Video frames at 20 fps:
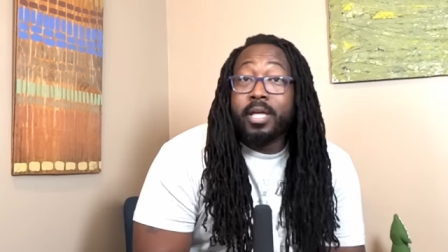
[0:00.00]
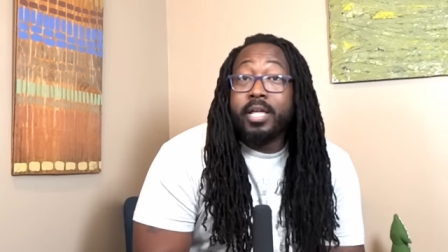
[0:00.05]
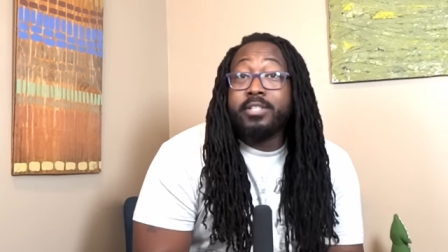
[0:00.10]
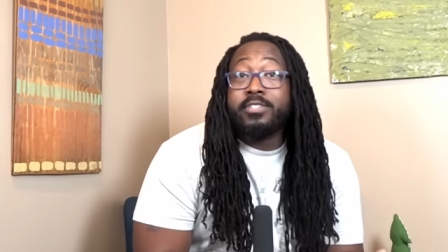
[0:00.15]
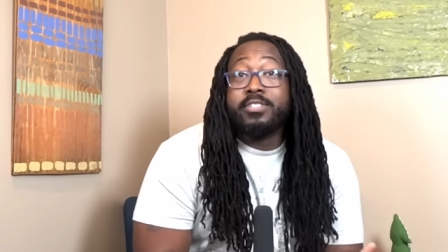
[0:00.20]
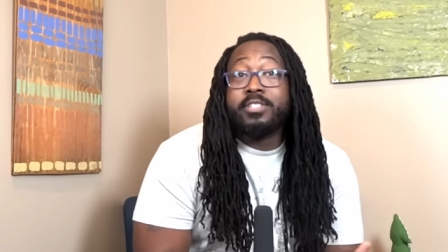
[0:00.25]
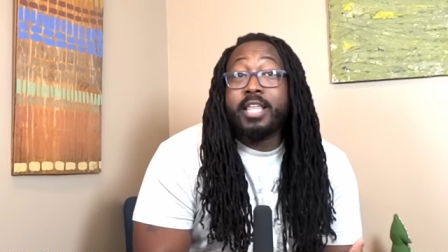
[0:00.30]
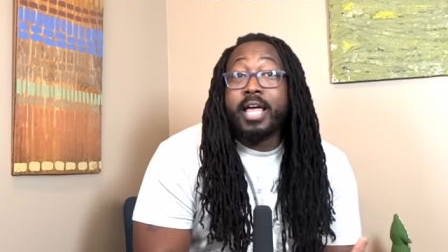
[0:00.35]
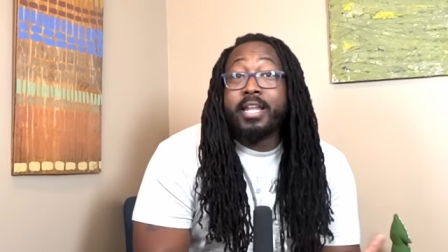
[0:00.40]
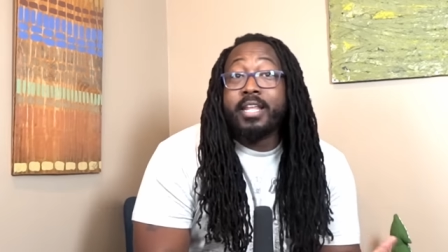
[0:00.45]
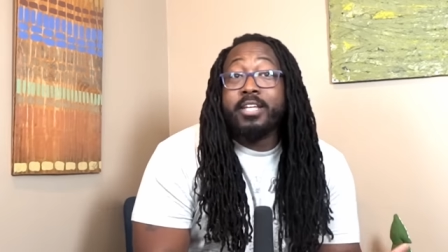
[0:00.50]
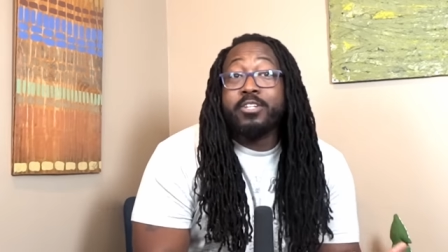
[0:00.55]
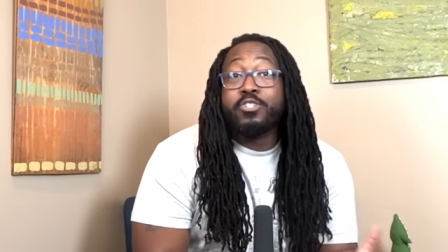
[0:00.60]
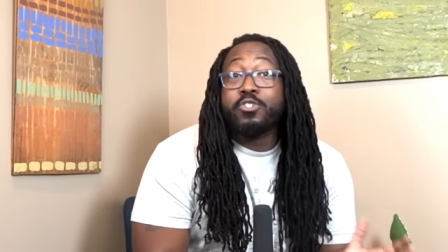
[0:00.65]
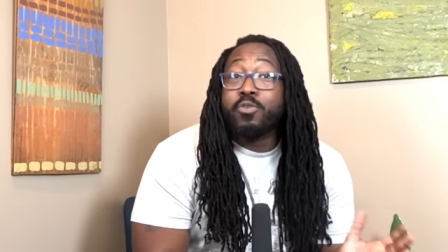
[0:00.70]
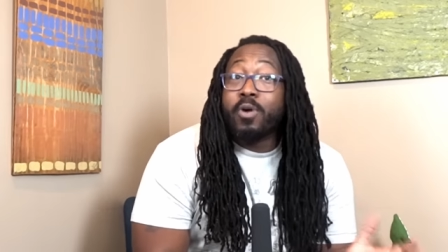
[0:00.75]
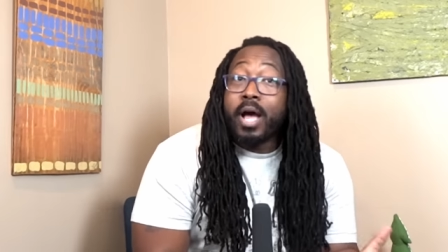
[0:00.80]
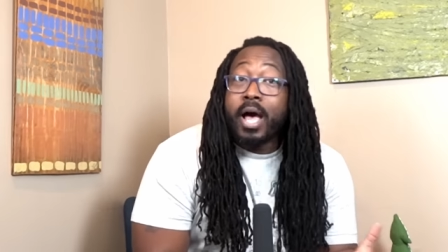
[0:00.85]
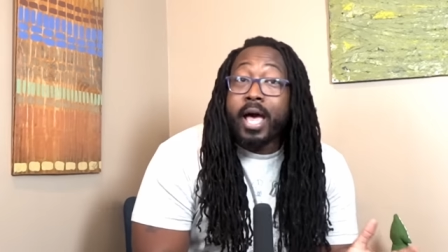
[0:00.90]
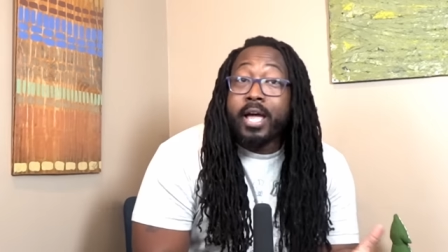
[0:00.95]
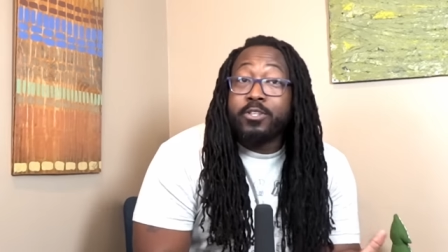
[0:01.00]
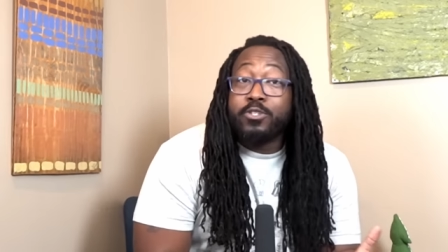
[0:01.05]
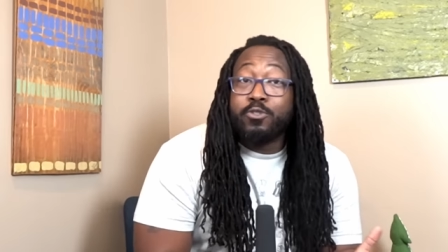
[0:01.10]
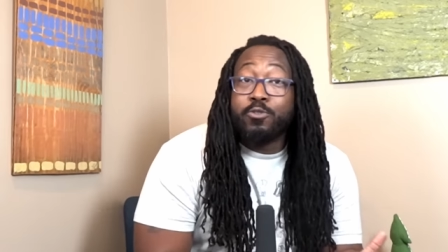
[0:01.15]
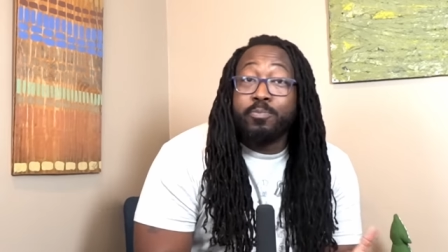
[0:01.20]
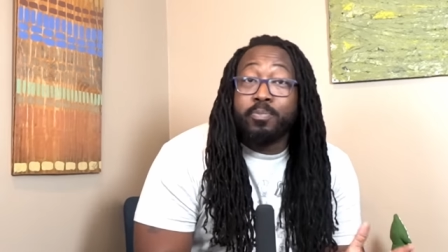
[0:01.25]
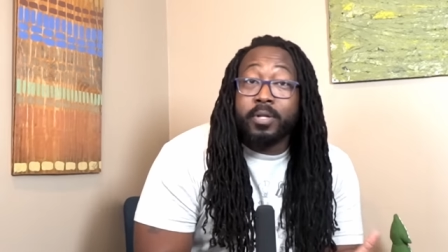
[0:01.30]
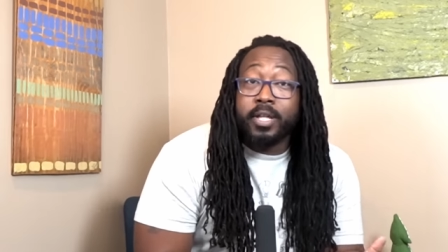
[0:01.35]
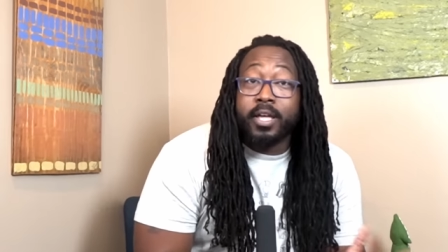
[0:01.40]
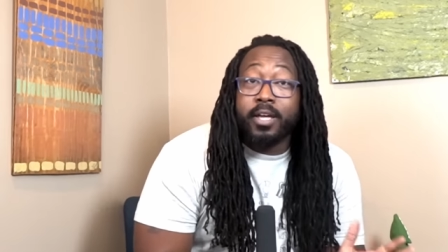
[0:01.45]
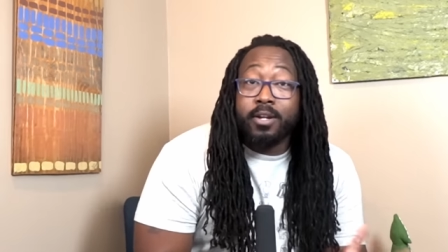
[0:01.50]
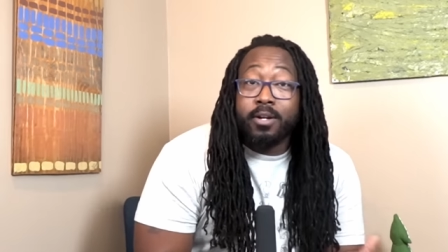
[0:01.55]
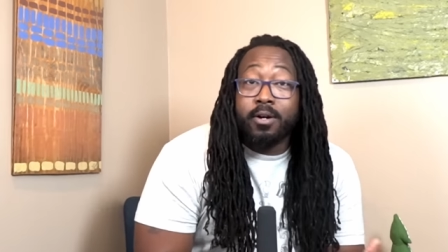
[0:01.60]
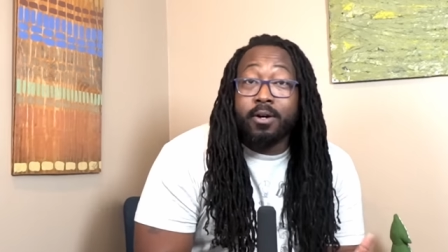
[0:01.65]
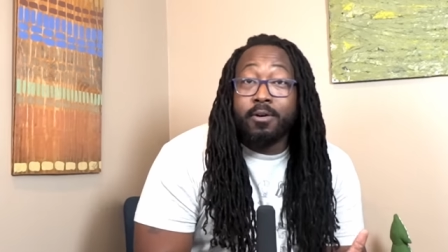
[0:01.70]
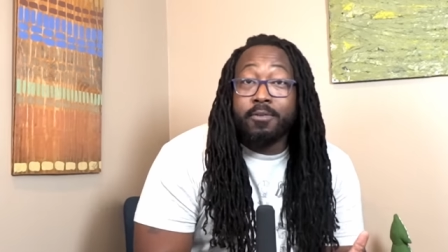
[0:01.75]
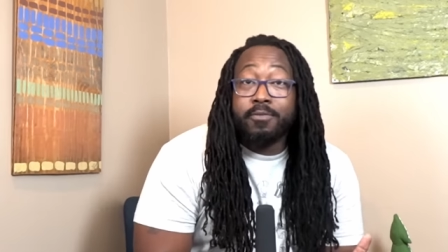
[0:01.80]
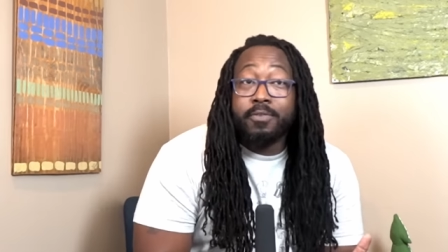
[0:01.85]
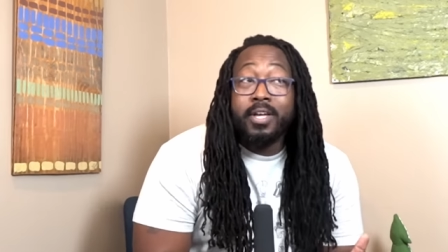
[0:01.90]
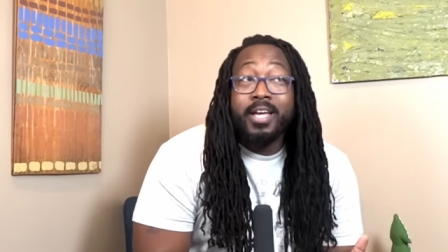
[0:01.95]
It's that he tried to play it
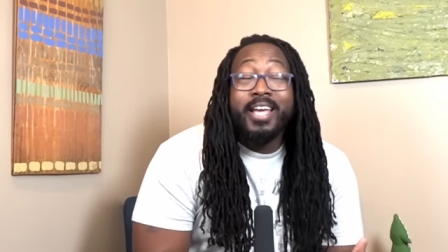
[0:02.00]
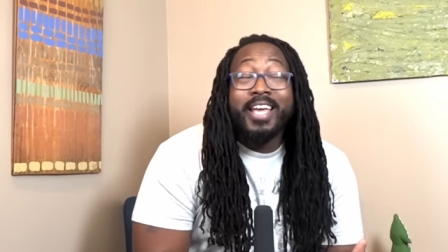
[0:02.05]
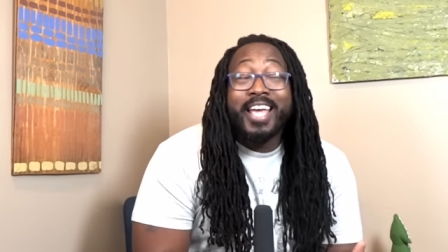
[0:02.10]
off